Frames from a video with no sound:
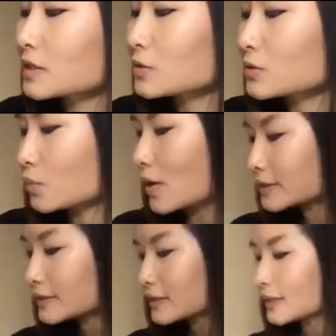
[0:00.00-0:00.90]
use one.
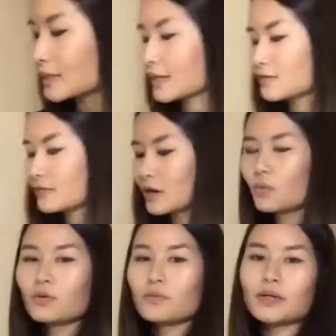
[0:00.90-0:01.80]
And I've got all
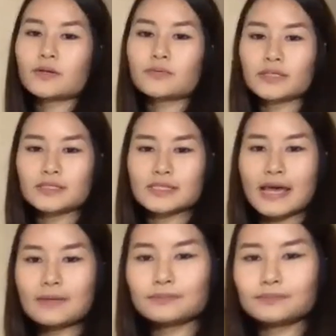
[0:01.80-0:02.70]
of my ingredients here.
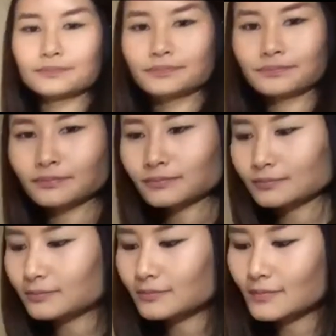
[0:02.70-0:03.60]

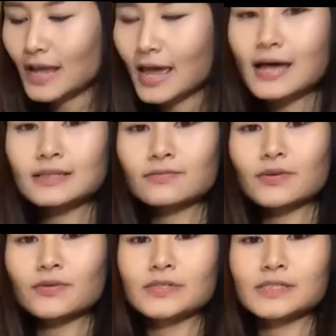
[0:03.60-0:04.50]
And the very
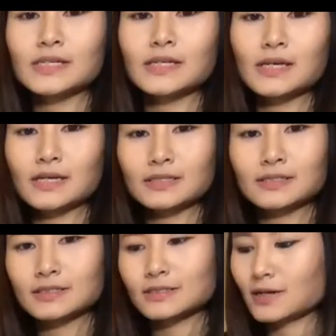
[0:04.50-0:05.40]
first thing is
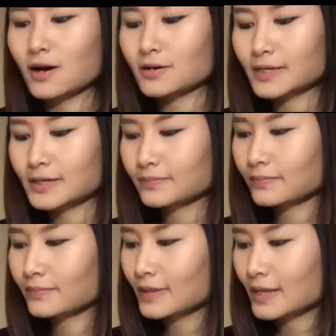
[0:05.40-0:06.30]
the garlic.
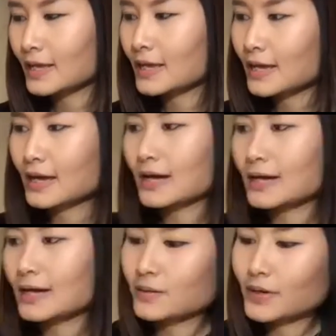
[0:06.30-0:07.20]
And
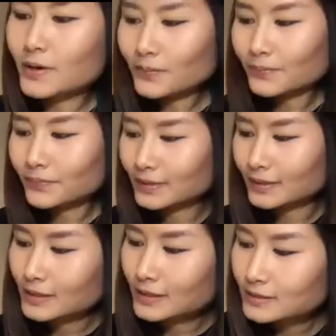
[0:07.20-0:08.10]
here we go.
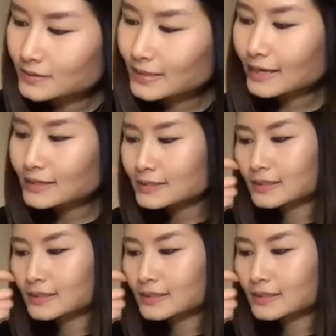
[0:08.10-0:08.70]
So next,